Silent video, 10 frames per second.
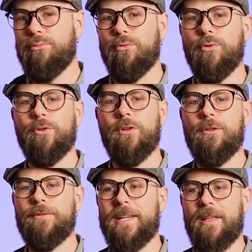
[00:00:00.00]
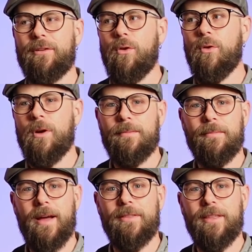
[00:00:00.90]
brutal deathcore,
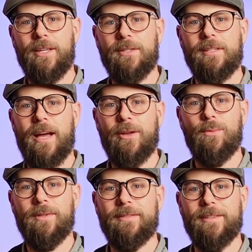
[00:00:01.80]
I think is how you would